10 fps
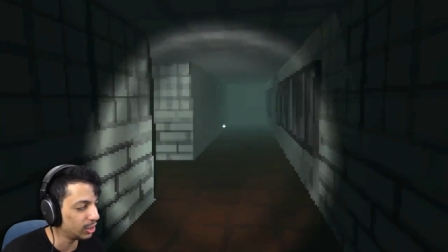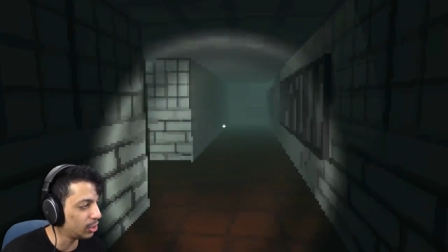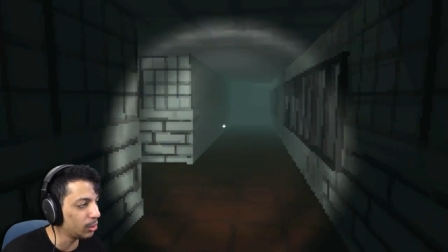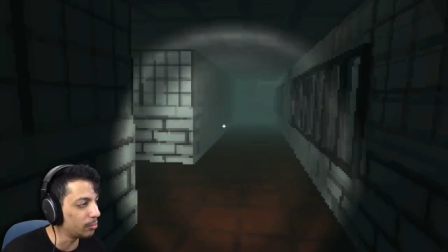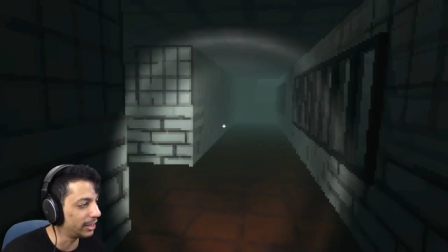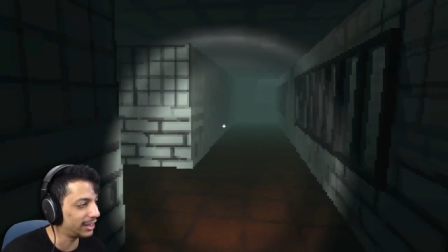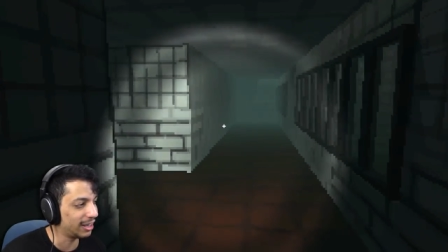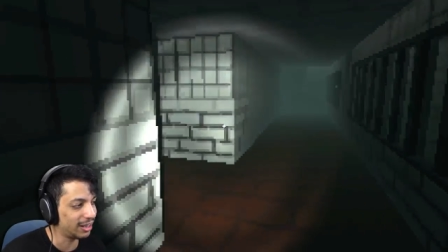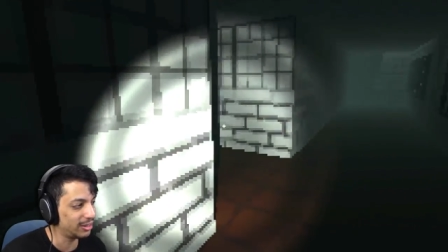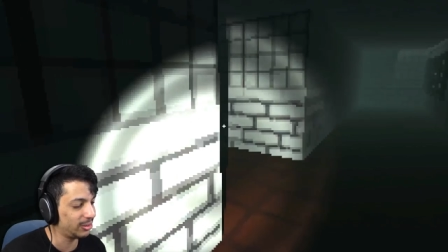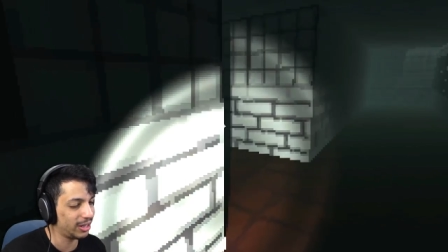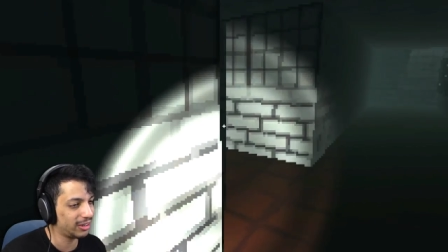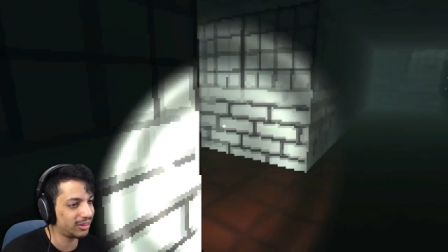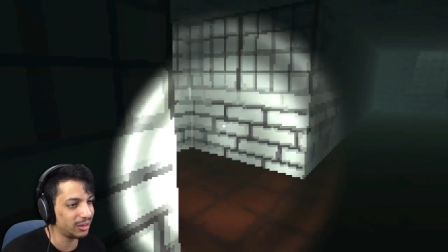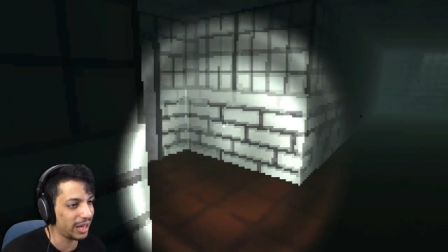Oh my god, dude, I
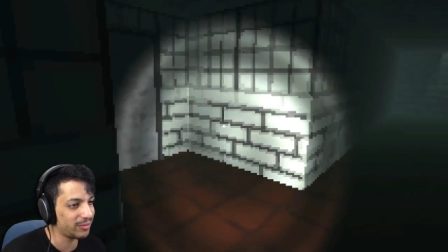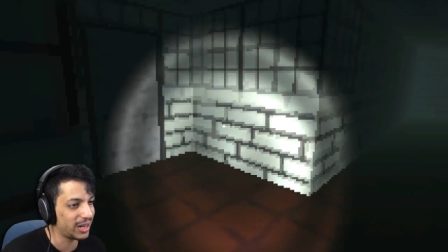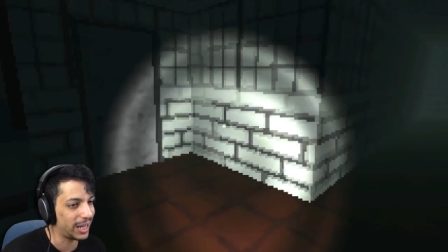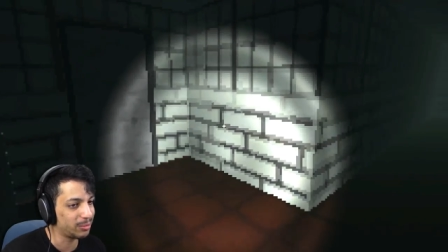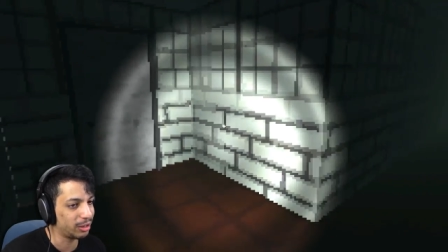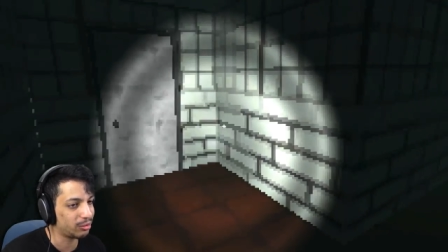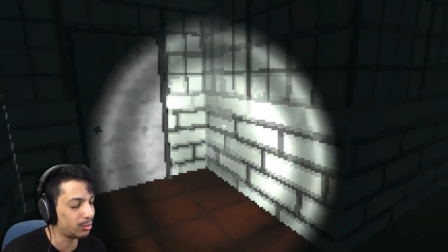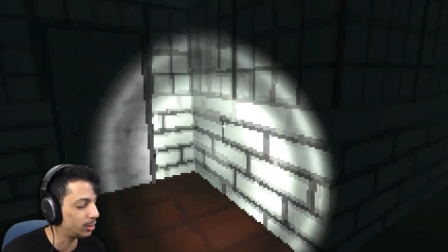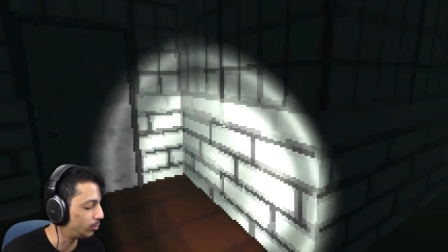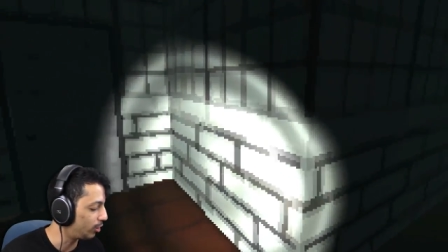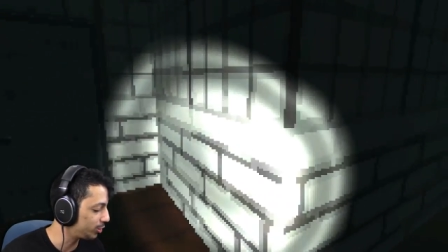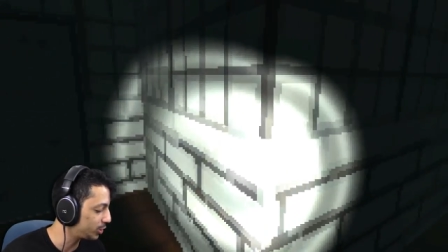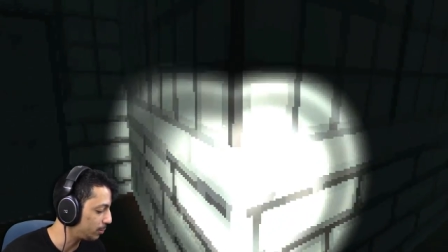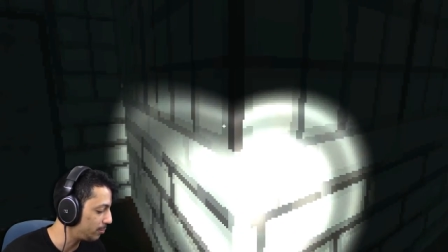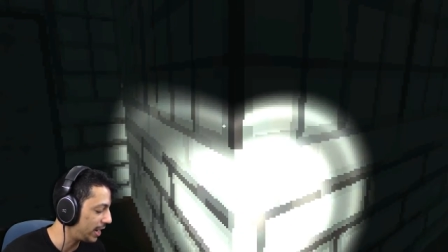still have nightmares from the
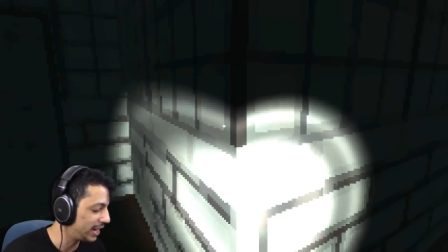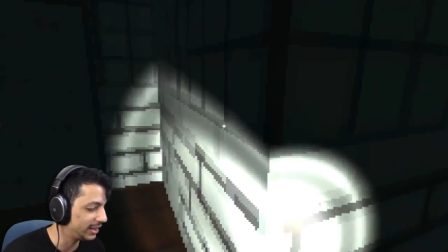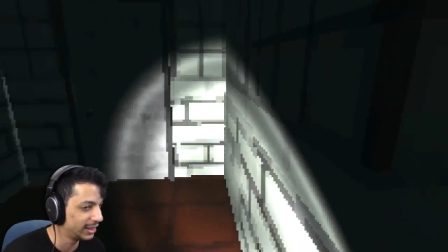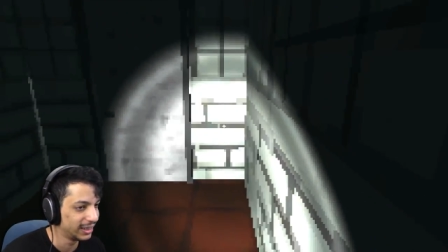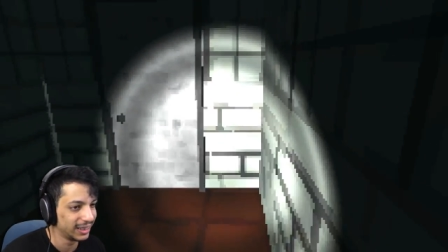workshop, man.